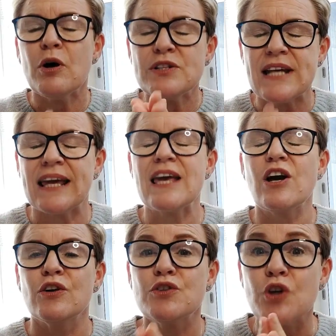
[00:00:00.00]
on taking
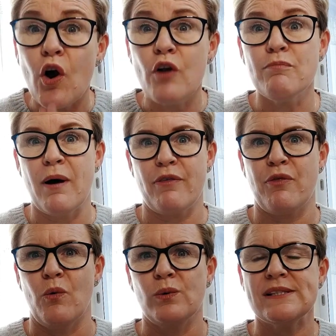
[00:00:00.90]
control of my
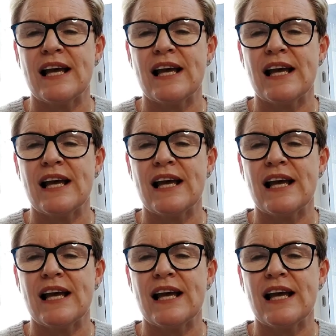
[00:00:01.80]
thoughts